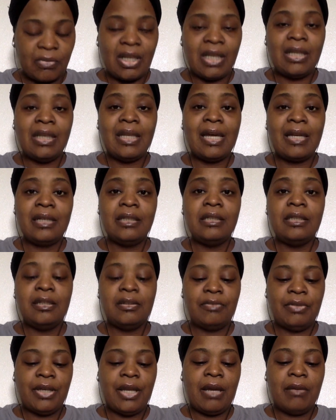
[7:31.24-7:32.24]
A lot of
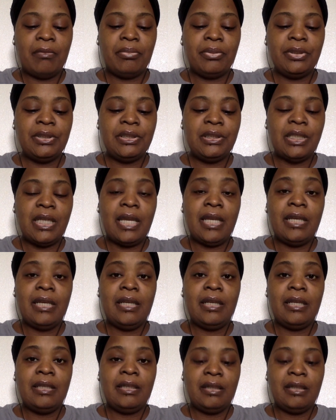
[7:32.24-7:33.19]
love and I appreciated it.